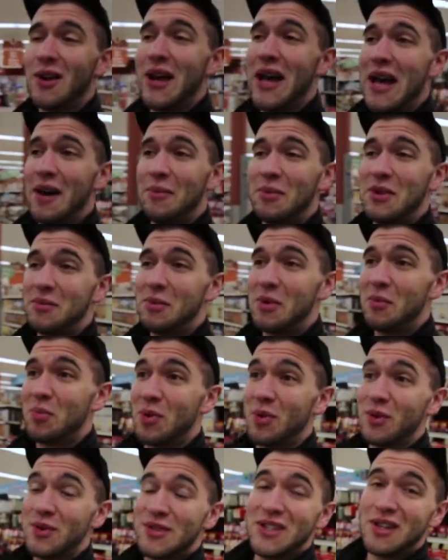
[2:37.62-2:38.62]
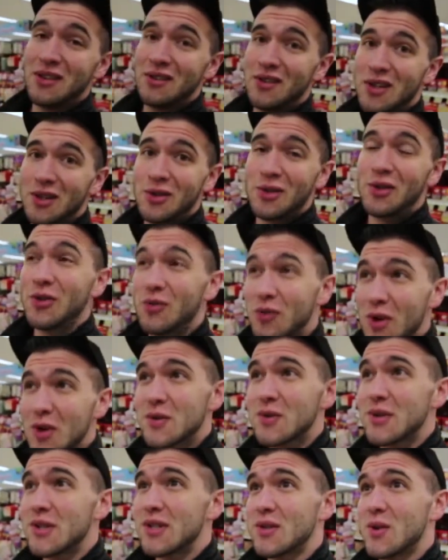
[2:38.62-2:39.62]
happen to be perusing your local
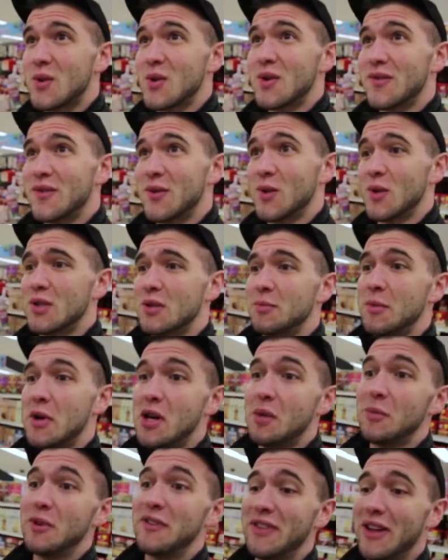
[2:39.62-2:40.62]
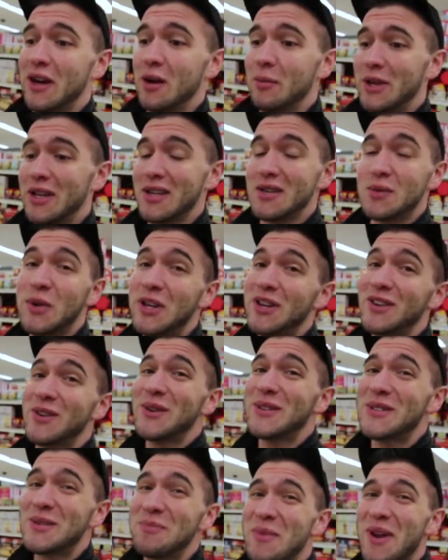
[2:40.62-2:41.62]
grocery store for some almond flour, because we are
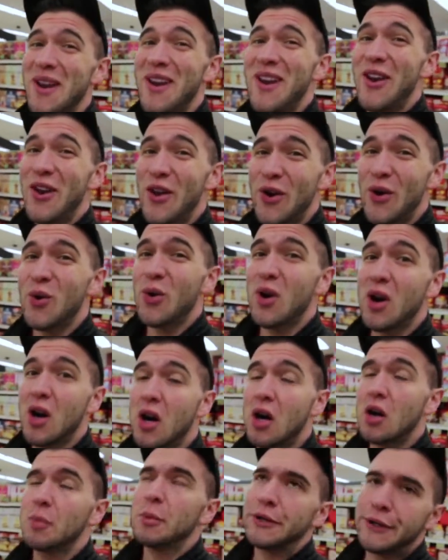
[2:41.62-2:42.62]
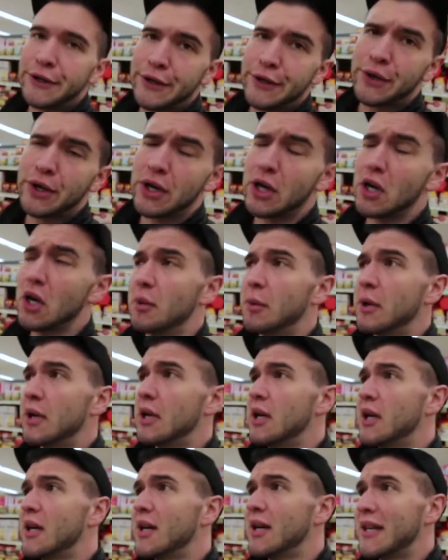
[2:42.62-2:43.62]
doing some no carb, low carb
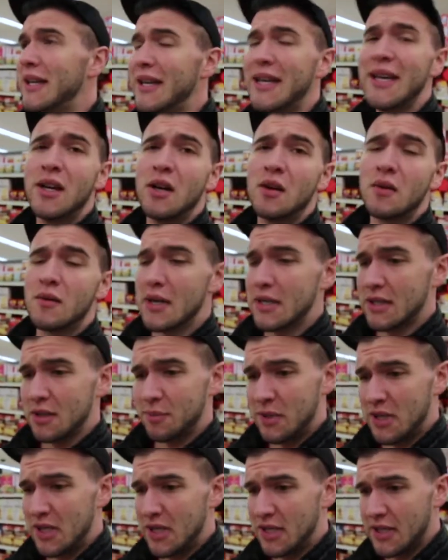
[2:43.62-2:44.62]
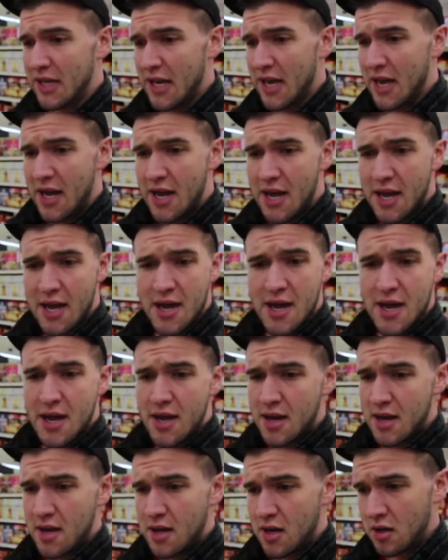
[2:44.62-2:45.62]
keto recipes,
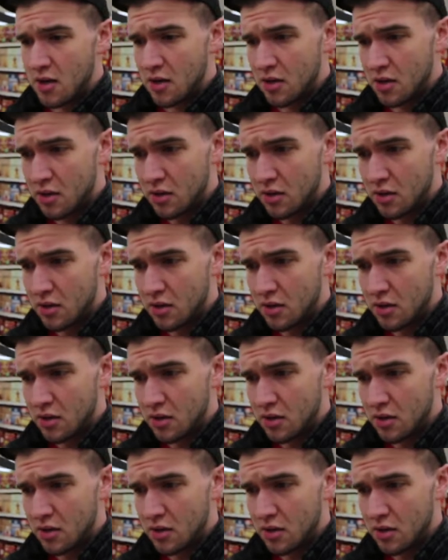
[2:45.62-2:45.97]
and